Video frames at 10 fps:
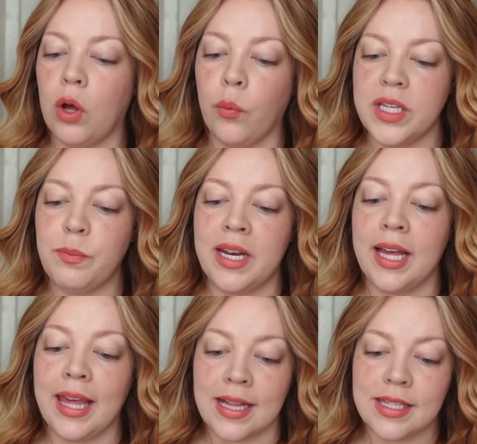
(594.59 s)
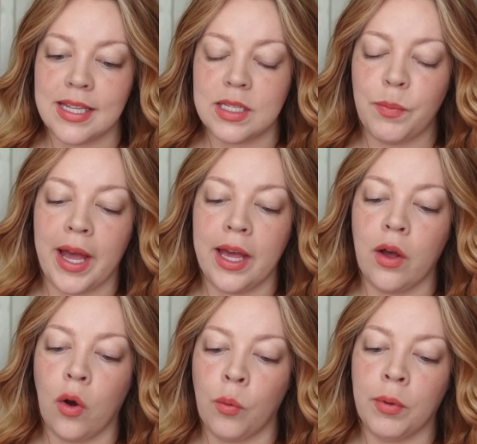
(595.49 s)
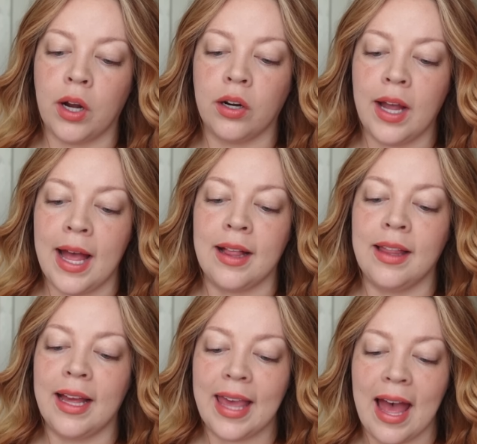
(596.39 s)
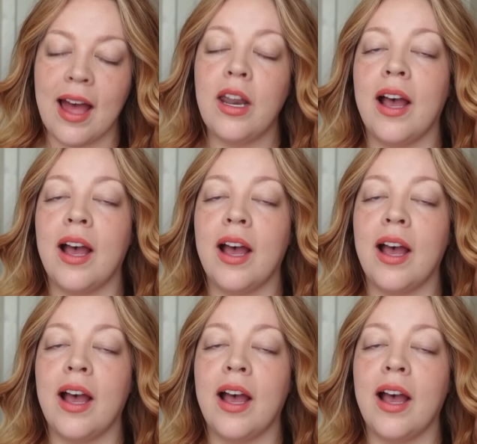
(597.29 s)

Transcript: Always Been Against This by Omar El Akkad.